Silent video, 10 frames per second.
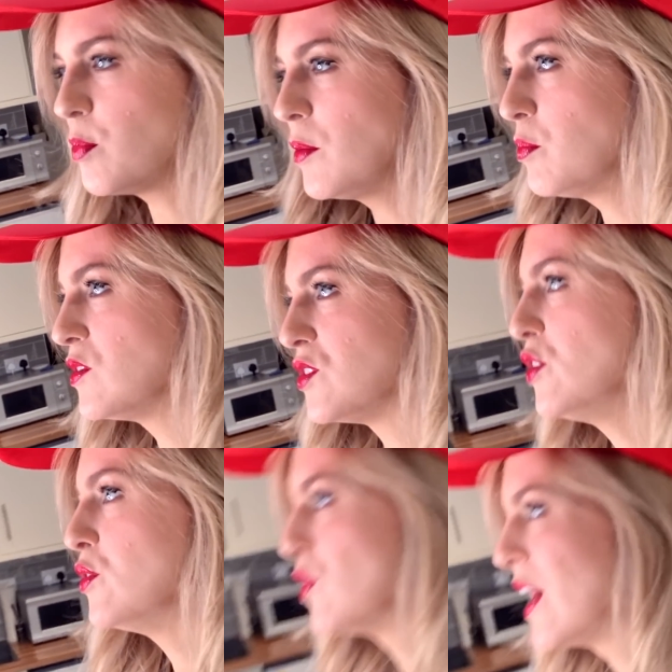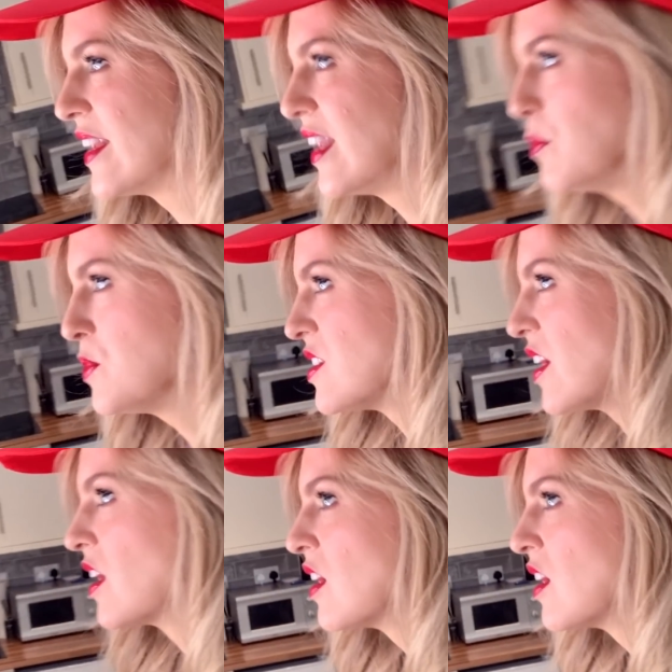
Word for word: people do red lipstick?